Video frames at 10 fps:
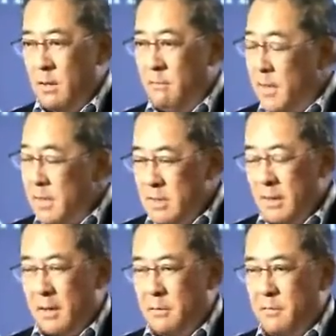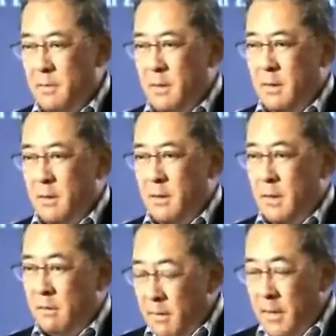in a very tough
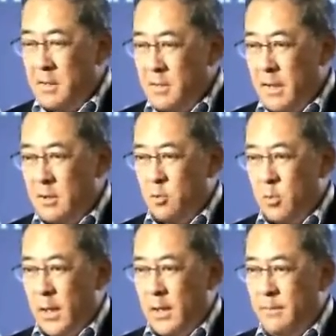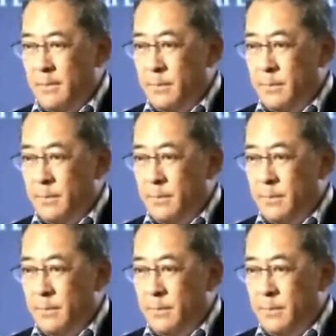and a very intense way,